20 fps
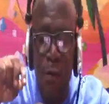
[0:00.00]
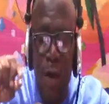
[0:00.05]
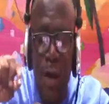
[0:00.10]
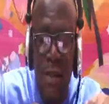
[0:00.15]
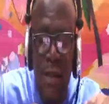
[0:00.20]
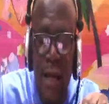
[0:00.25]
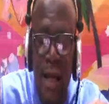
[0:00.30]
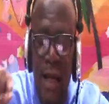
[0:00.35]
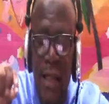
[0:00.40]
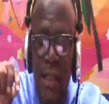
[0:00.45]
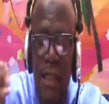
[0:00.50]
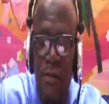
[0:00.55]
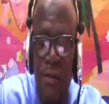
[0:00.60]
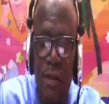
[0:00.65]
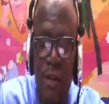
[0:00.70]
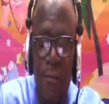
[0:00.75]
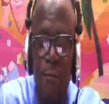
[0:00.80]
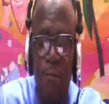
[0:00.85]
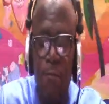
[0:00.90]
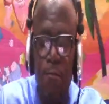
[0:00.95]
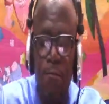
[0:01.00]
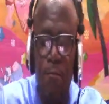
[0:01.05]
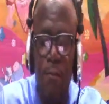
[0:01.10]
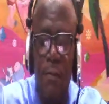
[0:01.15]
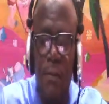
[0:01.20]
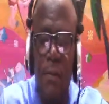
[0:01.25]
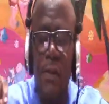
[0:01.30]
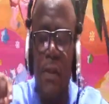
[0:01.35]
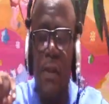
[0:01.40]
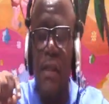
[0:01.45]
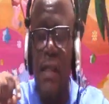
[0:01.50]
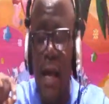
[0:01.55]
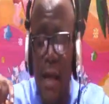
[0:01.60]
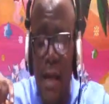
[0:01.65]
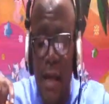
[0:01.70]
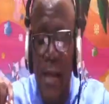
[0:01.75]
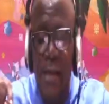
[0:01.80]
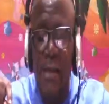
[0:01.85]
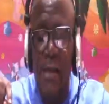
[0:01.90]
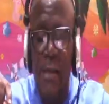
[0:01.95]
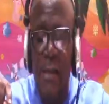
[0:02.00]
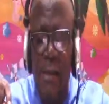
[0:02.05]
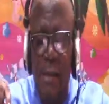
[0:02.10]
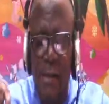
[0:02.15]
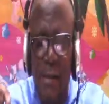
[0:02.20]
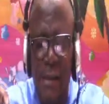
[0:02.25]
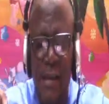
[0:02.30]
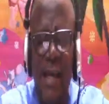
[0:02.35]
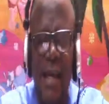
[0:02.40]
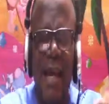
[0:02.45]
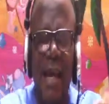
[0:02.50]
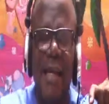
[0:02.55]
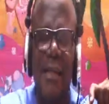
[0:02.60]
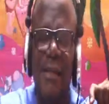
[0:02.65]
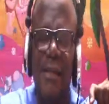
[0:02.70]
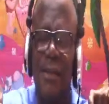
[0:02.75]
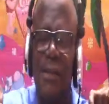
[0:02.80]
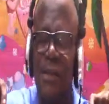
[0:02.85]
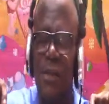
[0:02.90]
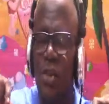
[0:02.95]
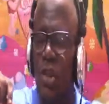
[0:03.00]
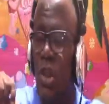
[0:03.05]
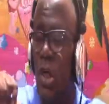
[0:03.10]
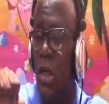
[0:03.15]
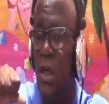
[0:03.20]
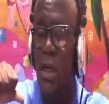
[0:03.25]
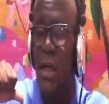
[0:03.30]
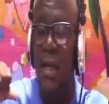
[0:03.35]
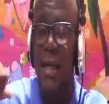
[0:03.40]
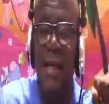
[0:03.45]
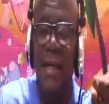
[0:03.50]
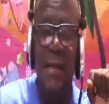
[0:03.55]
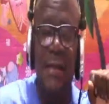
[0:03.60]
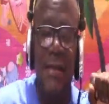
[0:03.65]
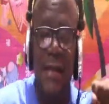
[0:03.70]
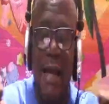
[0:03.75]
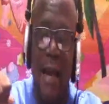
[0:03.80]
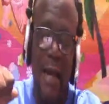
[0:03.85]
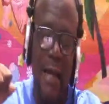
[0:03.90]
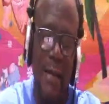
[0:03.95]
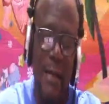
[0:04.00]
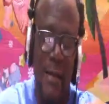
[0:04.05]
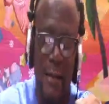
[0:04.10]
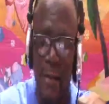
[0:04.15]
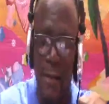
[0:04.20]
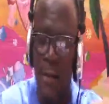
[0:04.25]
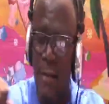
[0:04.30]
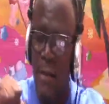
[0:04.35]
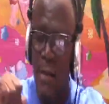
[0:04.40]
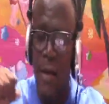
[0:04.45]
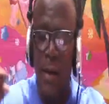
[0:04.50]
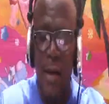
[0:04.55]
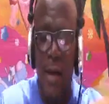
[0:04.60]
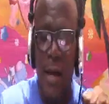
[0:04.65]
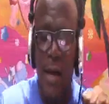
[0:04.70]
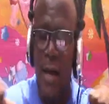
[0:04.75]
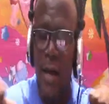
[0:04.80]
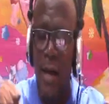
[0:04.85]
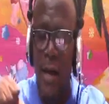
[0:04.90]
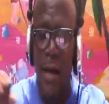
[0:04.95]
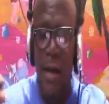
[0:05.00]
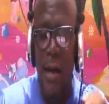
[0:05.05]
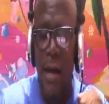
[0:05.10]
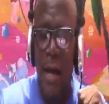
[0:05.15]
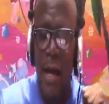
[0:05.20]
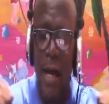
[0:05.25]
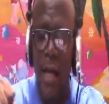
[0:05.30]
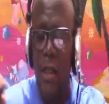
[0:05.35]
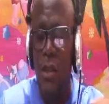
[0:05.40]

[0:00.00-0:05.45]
executives, Charlie, they are shaking like earth